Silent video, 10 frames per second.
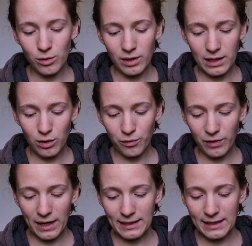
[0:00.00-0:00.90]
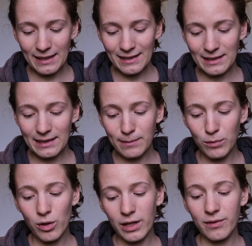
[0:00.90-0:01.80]
or eco-friendly get a little
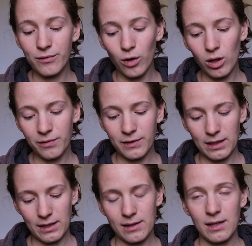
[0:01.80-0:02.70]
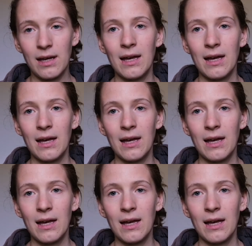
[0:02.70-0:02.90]
more involved in it.